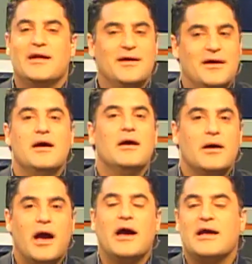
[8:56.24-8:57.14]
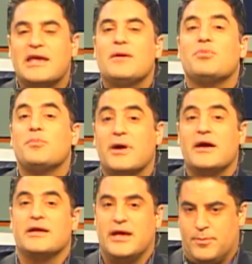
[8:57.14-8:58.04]
point one. Uh, get
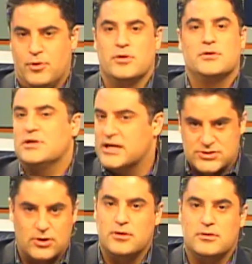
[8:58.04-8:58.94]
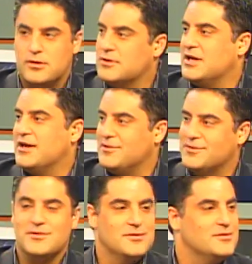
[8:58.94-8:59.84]
prepared to get bored. That's all. All right. Okay. I,
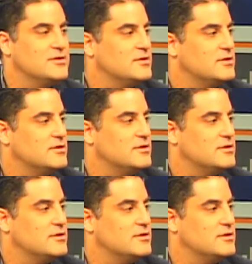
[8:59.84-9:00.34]
I give it seven point